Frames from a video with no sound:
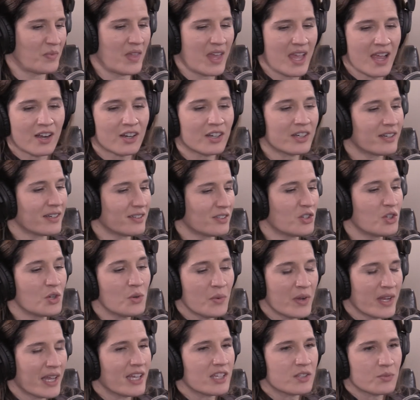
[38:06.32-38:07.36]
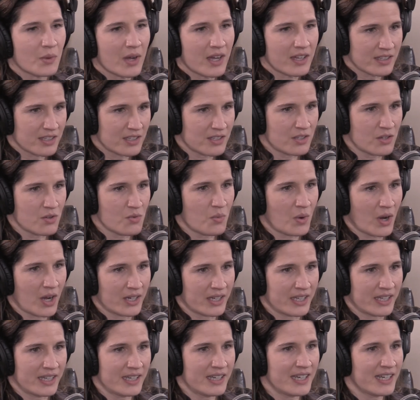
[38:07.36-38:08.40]
they aren't doing as well as you
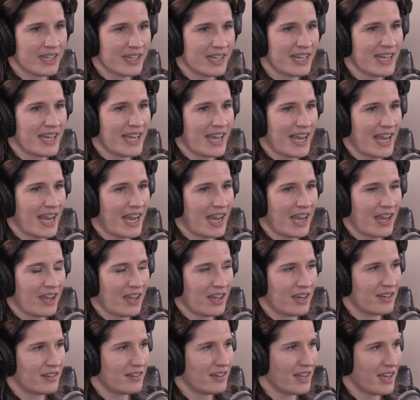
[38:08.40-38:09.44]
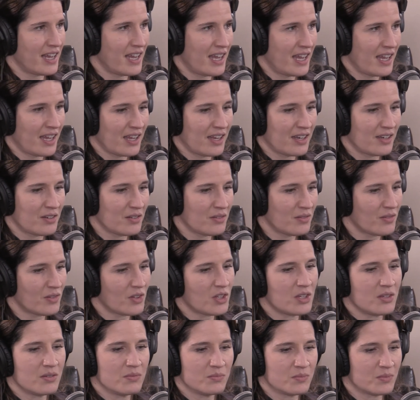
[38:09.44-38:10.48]
wanted, and
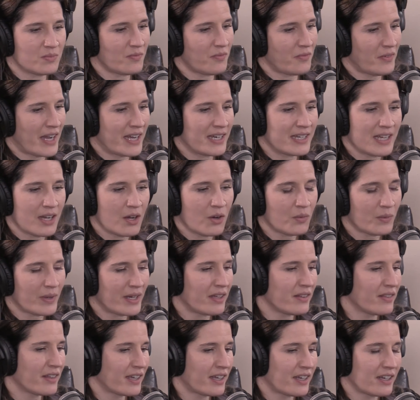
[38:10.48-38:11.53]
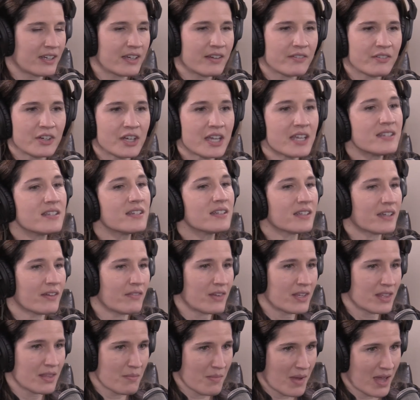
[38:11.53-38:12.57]
you find out, well, the caregiver isn't
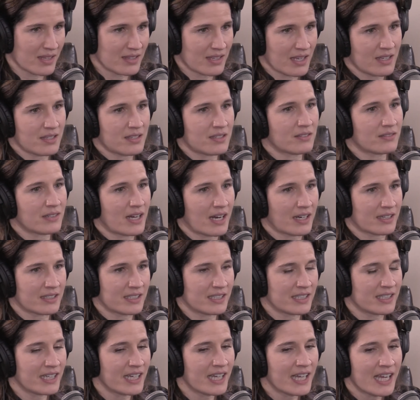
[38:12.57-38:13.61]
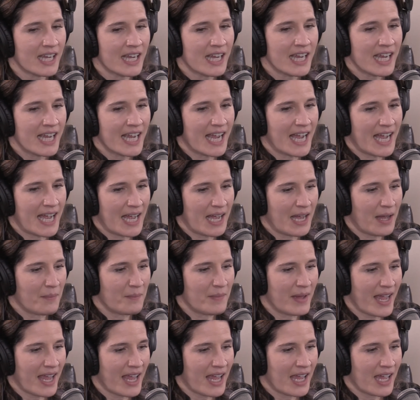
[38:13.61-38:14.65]
giving the meds as directed.
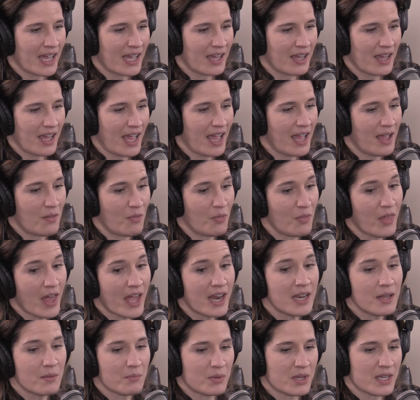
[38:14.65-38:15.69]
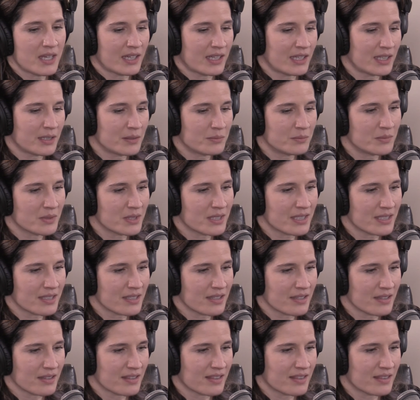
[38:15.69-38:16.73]
And then it becomes
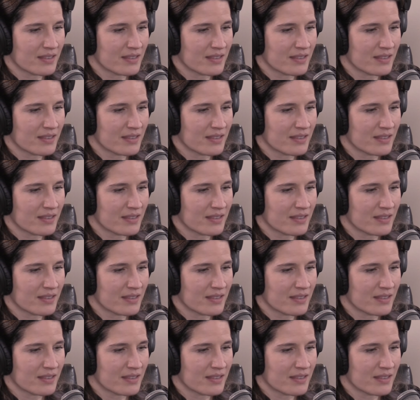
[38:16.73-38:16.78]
